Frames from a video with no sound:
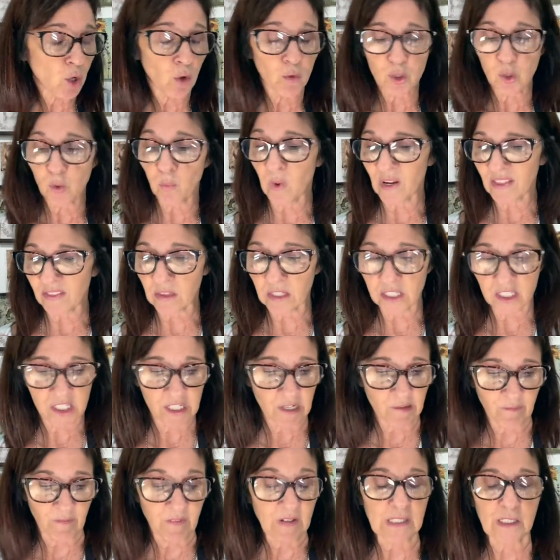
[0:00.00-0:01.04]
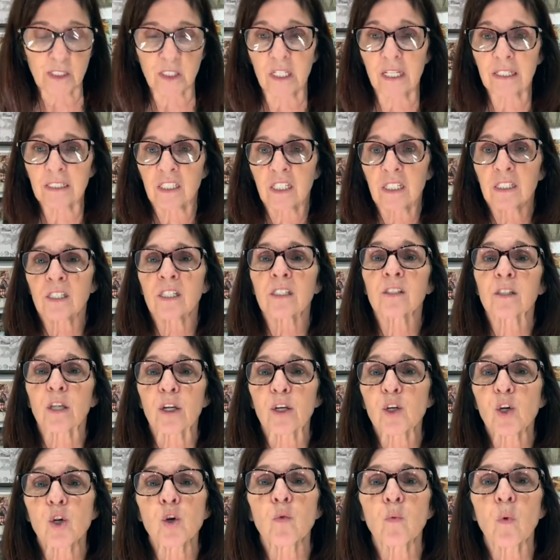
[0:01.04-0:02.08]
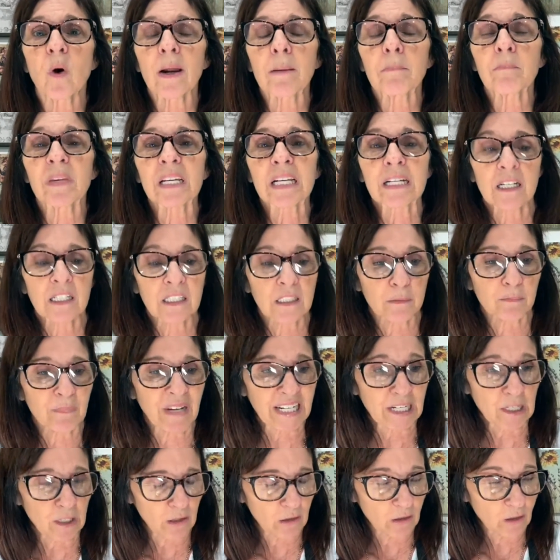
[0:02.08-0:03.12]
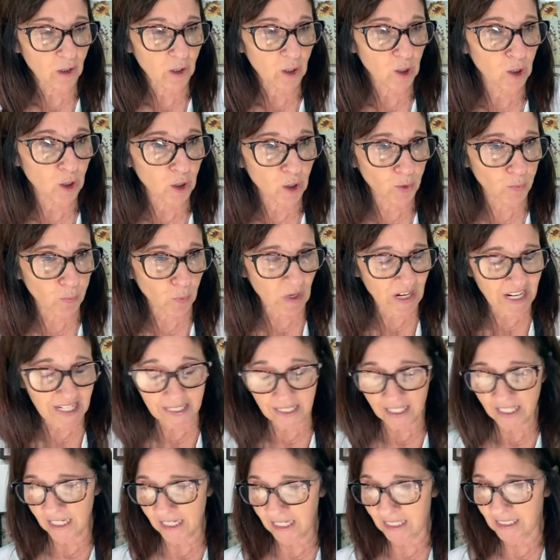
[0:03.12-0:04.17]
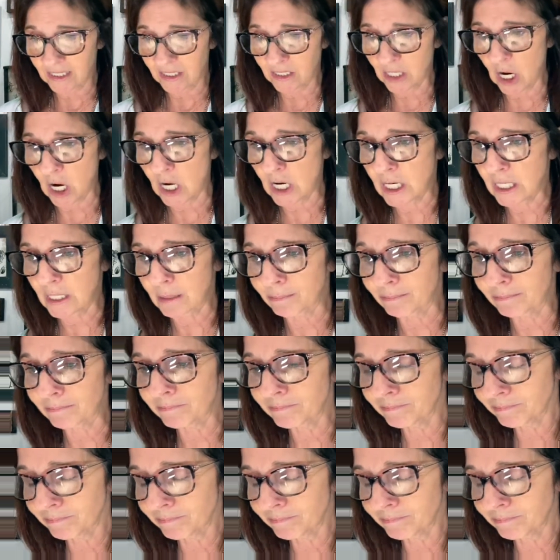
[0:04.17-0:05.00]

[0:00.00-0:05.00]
you what the difference is. This is a new one because my old one is, um,